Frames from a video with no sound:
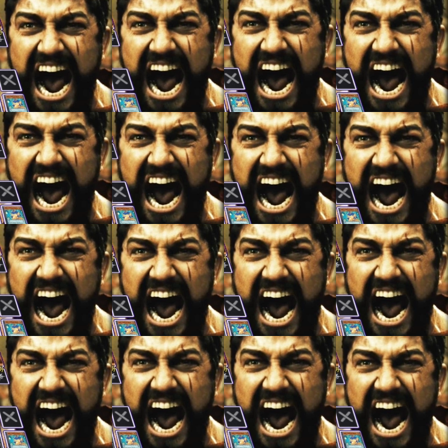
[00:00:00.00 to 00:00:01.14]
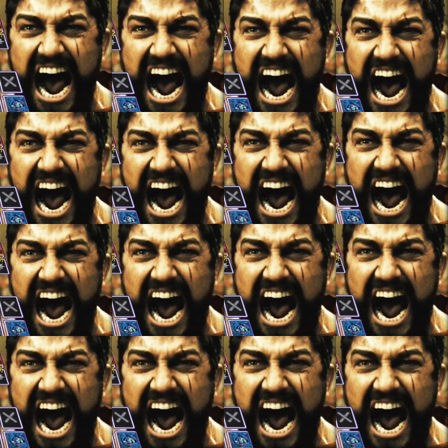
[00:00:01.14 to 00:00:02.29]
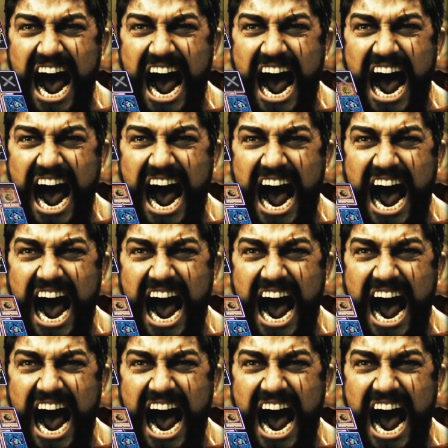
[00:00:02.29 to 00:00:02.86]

(no one is talking)